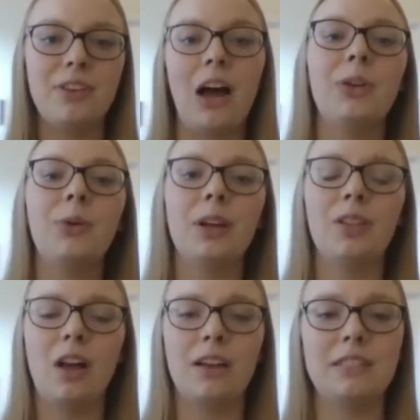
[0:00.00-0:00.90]
not knowing a
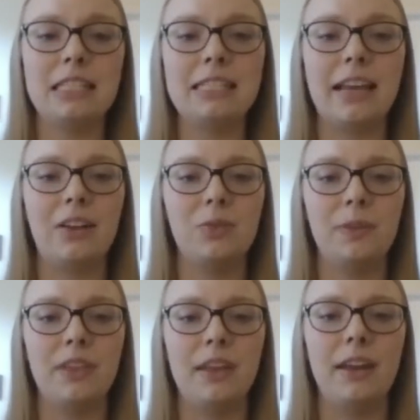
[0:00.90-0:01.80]
lot of details,
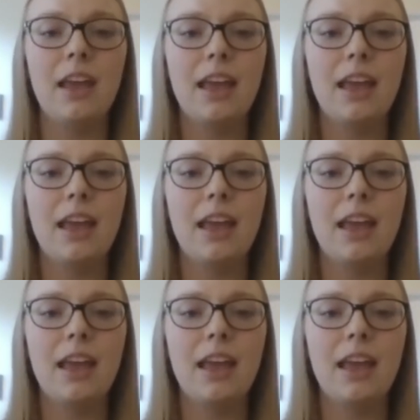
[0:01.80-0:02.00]
but then